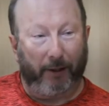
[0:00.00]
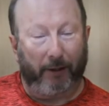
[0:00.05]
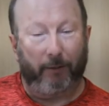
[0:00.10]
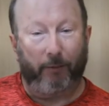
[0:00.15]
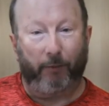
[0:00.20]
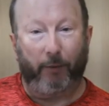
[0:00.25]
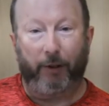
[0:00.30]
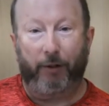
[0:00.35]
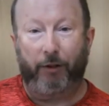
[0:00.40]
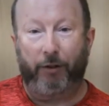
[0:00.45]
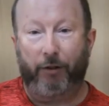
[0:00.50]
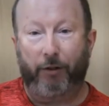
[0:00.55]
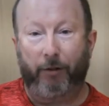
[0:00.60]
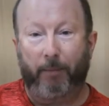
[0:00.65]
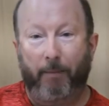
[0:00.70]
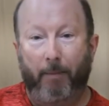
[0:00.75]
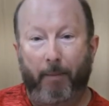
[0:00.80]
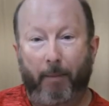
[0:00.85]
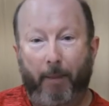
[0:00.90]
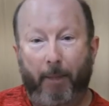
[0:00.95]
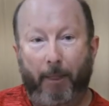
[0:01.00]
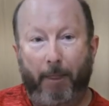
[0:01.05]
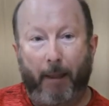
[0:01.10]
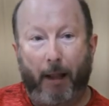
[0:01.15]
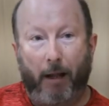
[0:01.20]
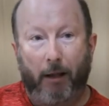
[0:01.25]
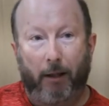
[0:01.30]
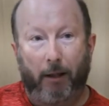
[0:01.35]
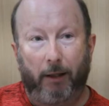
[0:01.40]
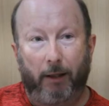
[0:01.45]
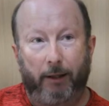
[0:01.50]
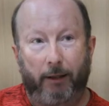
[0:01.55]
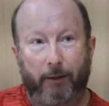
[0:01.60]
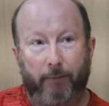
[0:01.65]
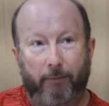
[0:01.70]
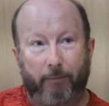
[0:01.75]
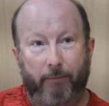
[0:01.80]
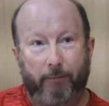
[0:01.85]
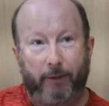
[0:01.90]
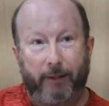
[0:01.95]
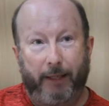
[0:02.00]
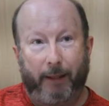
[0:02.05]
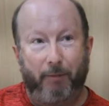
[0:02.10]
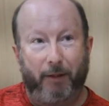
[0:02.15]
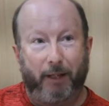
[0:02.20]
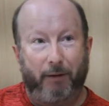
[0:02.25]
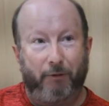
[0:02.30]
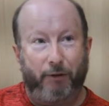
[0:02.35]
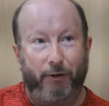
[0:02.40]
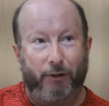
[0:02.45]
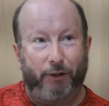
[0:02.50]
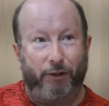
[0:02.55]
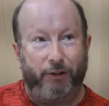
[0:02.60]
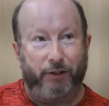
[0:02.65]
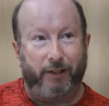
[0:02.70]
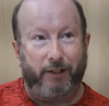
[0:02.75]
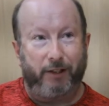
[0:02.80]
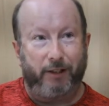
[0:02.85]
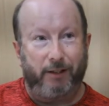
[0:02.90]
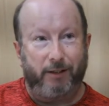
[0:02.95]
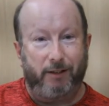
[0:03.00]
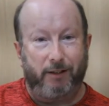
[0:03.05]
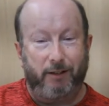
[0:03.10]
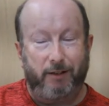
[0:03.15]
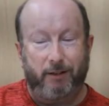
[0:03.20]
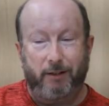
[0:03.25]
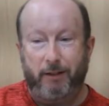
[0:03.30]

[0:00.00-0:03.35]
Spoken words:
which kept me there for 30 years.